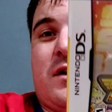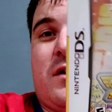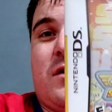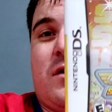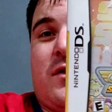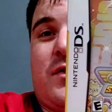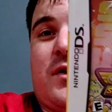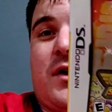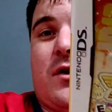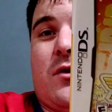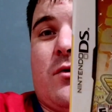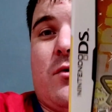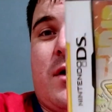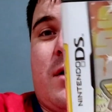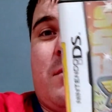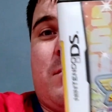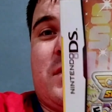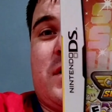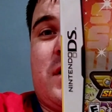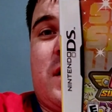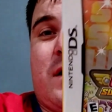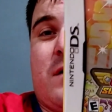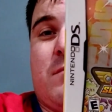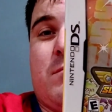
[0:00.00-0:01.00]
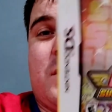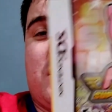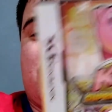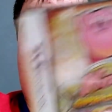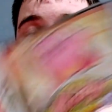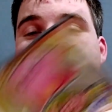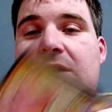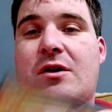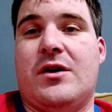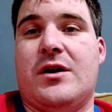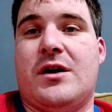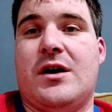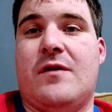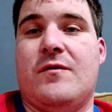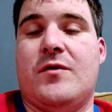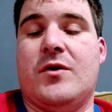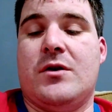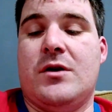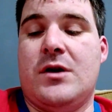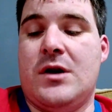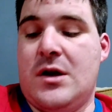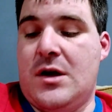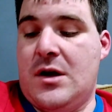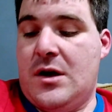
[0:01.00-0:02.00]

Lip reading: you got that great metallic cover.